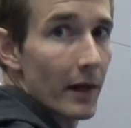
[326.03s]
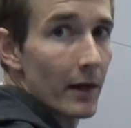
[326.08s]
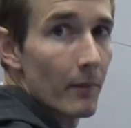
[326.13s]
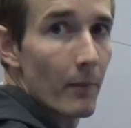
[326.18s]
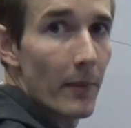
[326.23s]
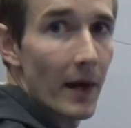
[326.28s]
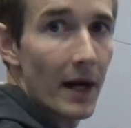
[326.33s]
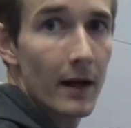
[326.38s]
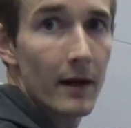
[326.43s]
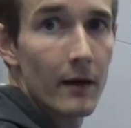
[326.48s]
a
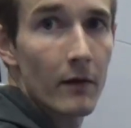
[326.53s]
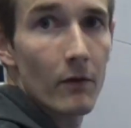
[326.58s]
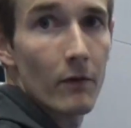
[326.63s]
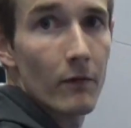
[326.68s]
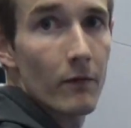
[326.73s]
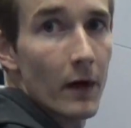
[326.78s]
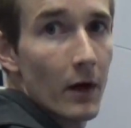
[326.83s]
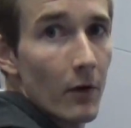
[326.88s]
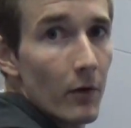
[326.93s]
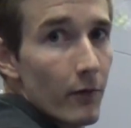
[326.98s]
backhand
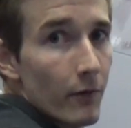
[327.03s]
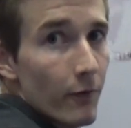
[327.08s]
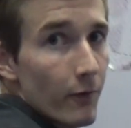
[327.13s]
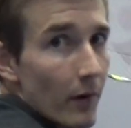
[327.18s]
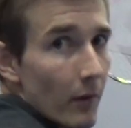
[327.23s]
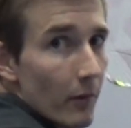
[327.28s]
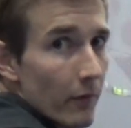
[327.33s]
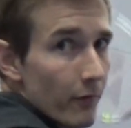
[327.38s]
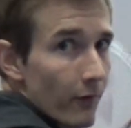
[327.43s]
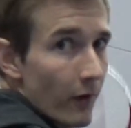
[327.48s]
very,
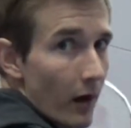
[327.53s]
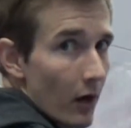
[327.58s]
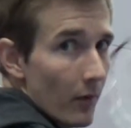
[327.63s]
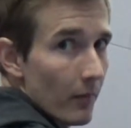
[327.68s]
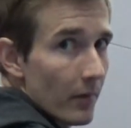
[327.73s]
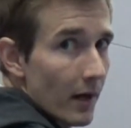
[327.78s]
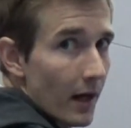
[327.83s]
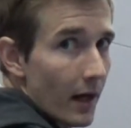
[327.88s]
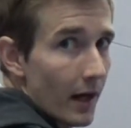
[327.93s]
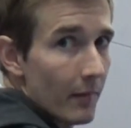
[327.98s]
very far
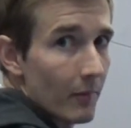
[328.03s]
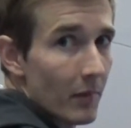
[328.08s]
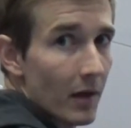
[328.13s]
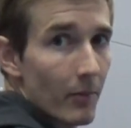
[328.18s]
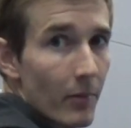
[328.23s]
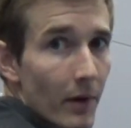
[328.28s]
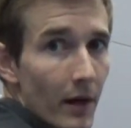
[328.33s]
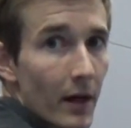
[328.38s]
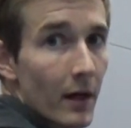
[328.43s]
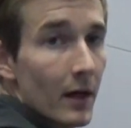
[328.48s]
behind my
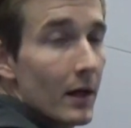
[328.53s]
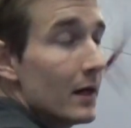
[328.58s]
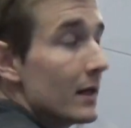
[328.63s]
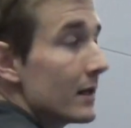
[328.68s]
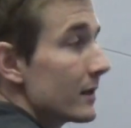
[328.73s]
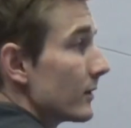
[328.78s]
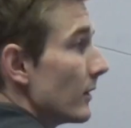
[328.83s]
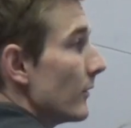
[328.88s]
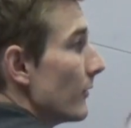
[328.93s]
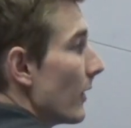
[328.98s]
back,
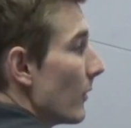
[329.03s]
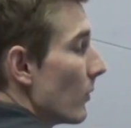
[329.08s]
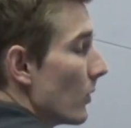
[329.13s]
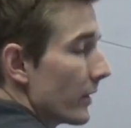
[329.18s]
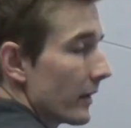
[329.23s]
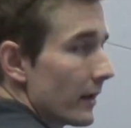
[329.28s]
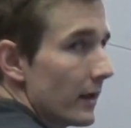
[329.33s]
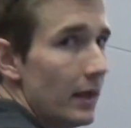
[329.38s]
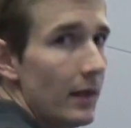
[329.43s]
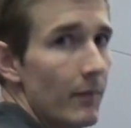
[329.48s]
so if I want
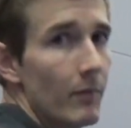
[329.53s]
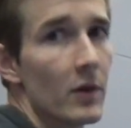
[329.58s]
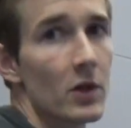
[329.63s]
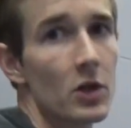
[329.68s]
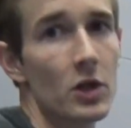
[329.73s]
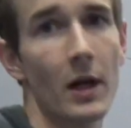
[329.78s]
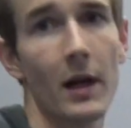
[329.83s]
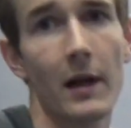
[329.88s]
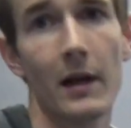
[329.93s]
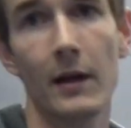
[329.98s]
to keep the
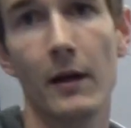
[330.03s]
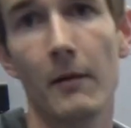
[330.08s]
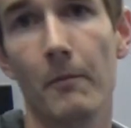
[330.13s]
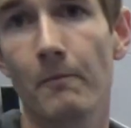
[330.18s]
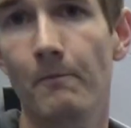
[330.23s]
shuttle in.